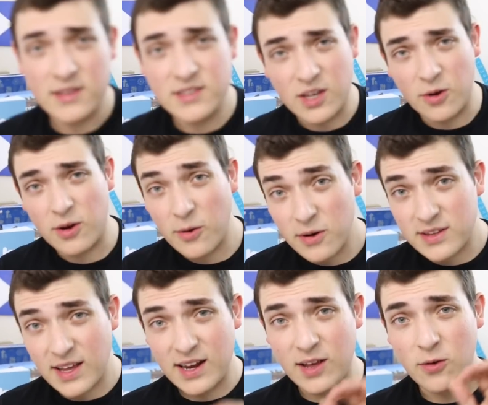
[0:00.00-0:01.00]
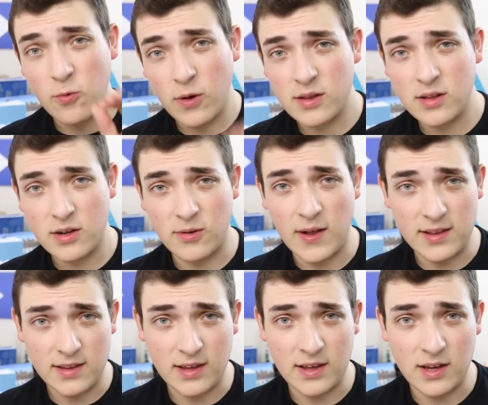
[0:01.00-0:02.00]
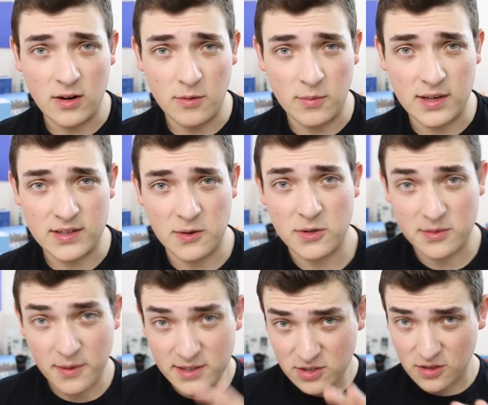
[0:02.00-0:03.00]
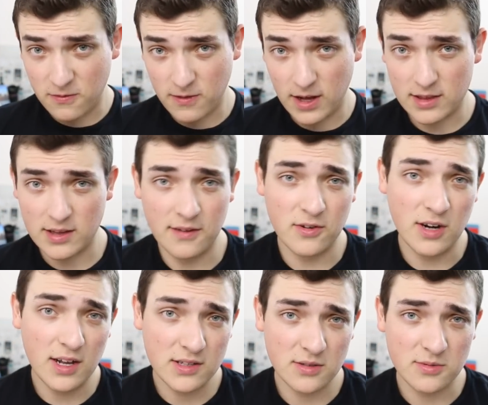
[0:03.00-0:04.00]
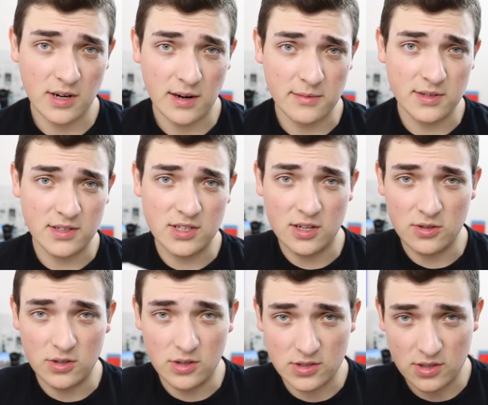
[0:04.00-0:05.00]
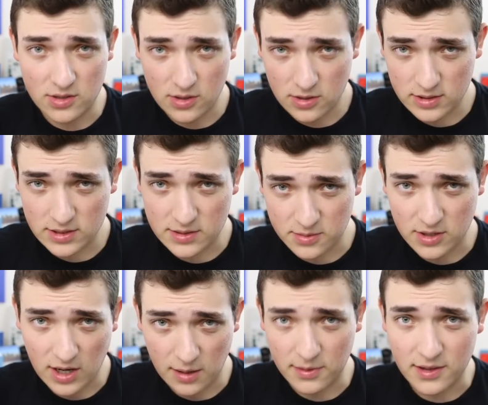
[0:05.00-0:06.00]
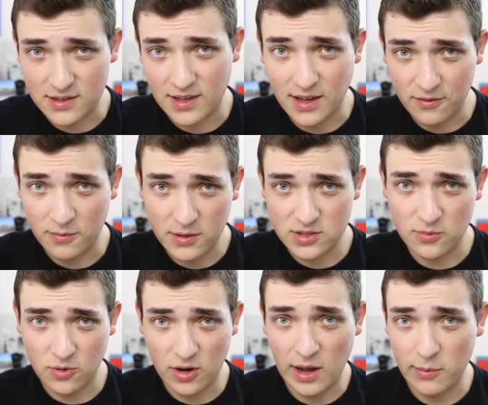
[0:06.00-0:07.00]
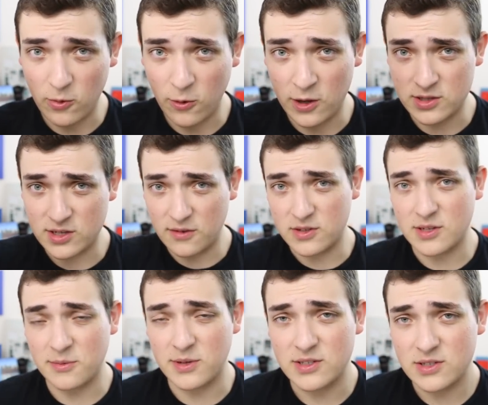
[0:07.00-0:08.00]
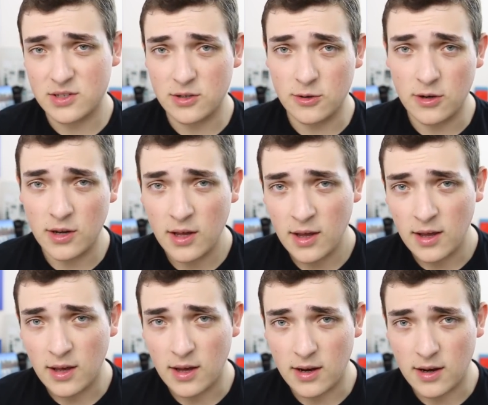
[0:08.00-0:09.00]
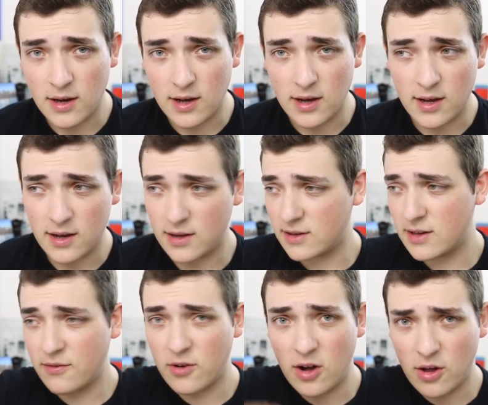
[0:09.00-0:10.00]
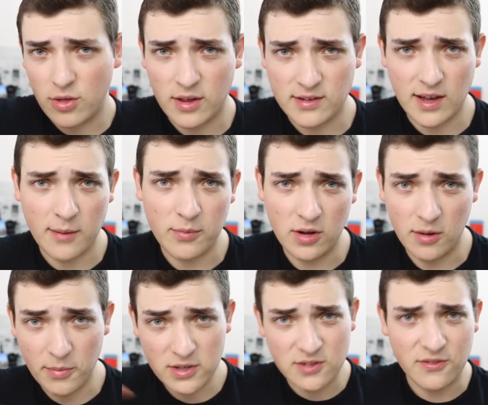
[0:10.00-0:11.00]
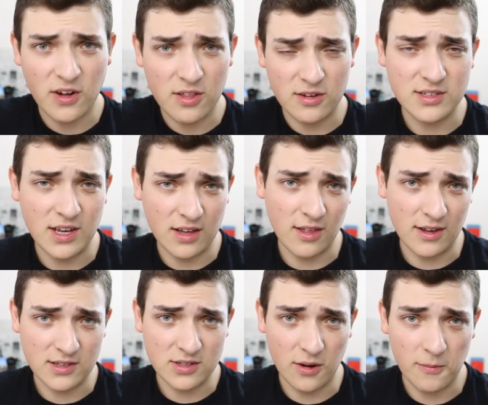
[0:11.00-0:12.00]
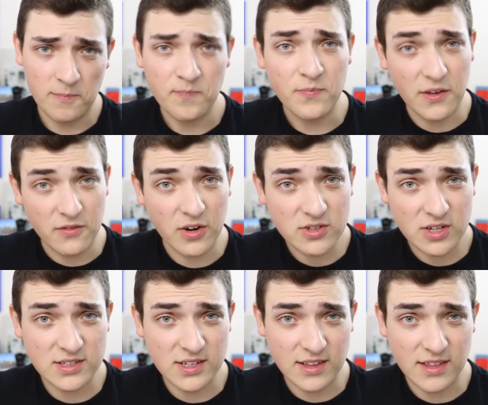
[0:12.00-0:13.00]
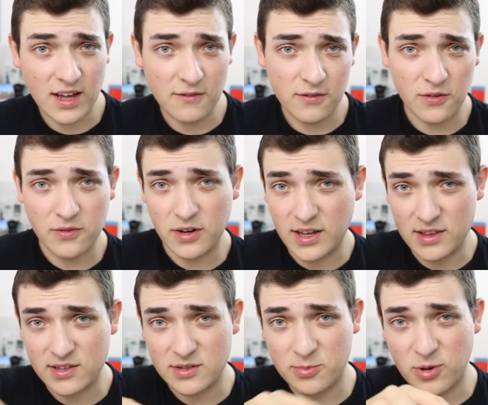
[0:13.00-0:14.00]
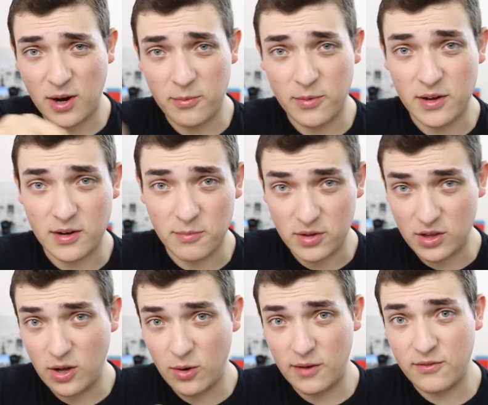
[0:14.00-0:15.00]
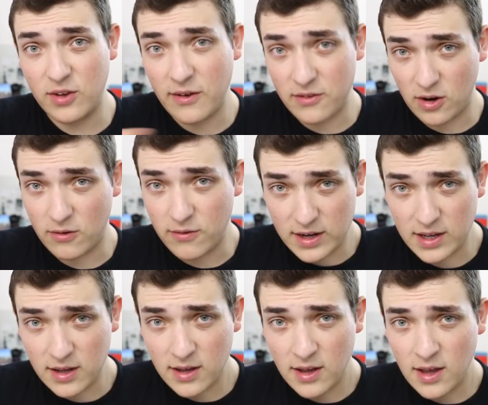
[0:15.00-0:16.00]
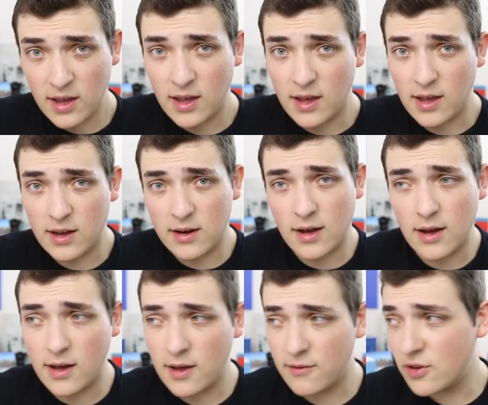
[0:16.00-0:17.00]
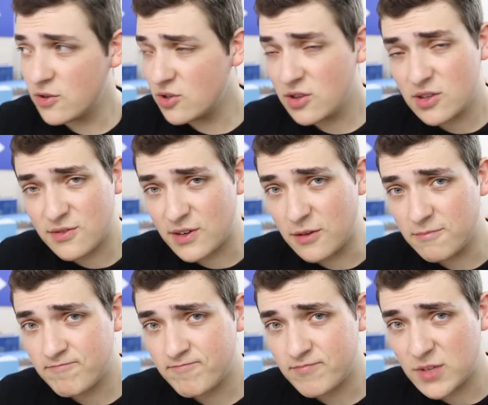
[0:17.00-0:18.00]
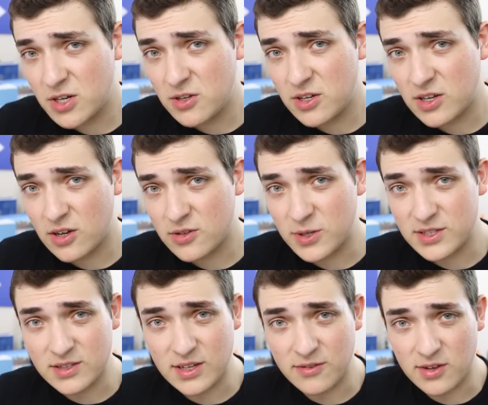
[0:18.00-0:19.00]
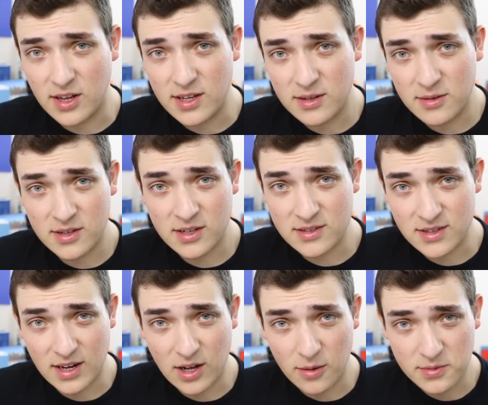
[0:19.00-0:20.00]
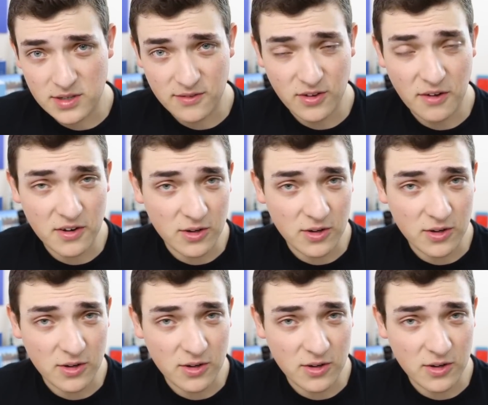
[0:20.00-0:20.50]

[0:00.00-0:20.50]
how's it going? I wanted to add a quick little ending here because I wanted to mention the fact that if you're not subscribed to this channel, you should totally subscribe because I have a bunch of more Apple Watch coverage coming soon. And uh, I cover all things Apple and a bunch of other tech things. So if you're interested in that, feel free to hit the subscribe button below if you haven't already. And uh, if you enjoyed this video, you know, you can always leave a like because it helps. And if you have